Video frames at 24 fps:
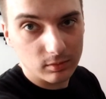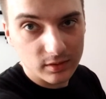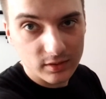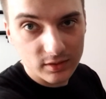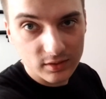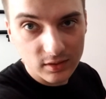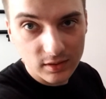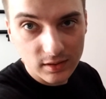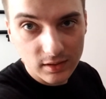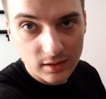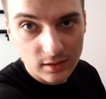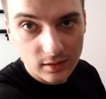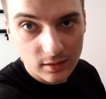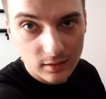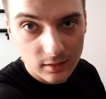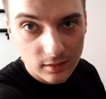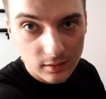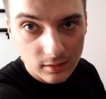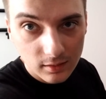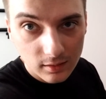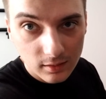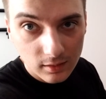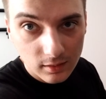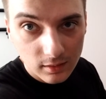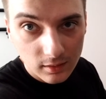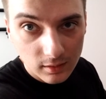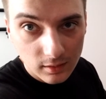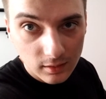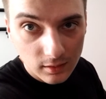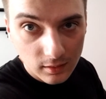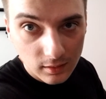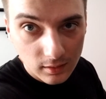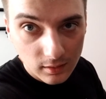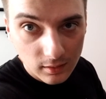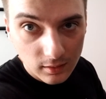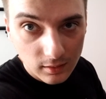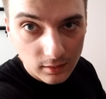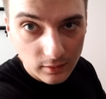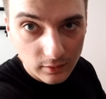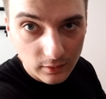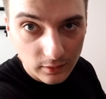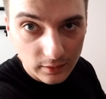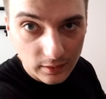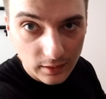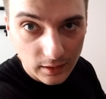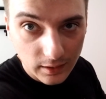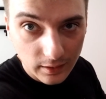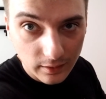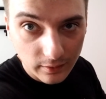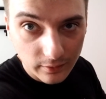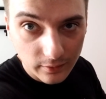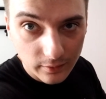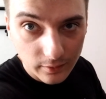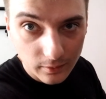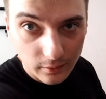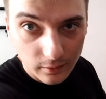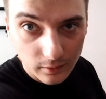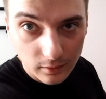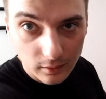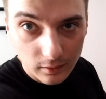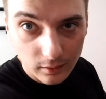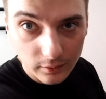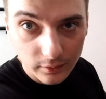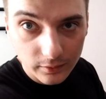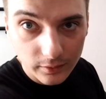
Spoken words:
see the dot in there at all.